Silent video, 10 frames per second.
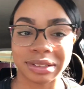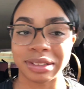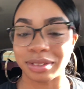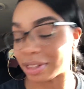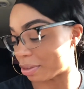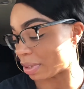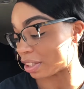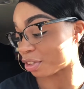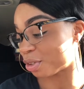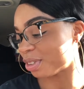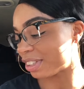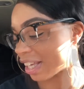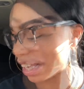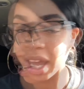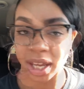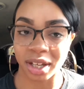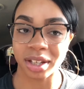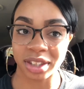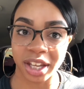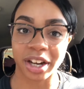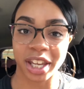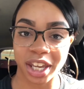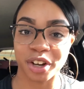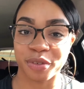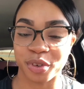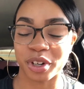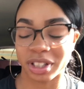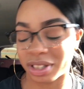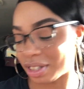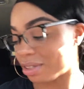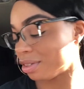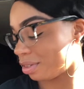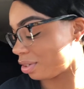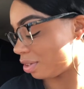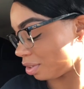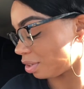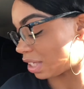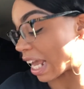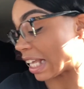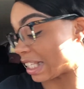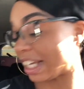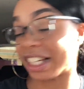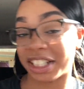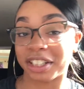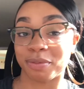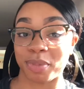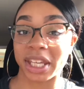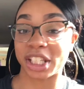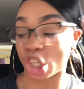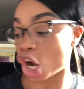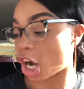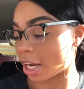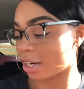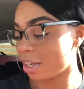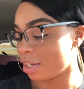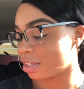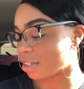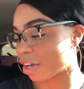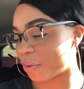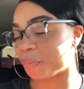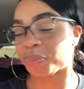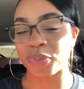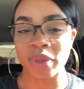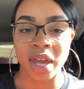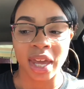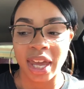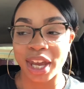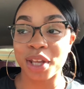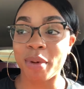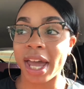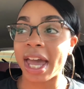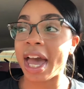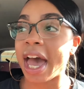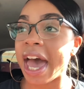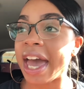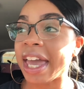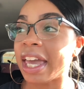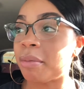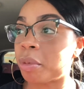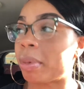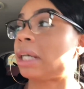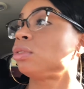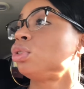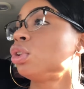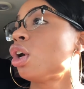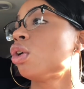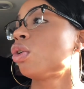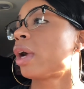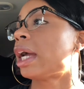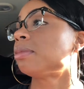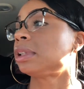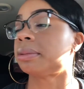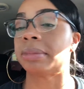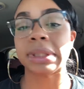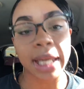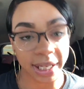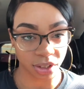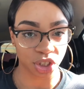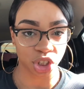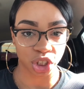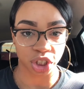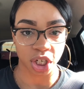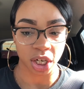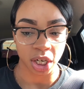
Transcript: Don't tell my other schools that. Like, they're here for dancing and being taught. So anyway, I am about to go grab some lunch,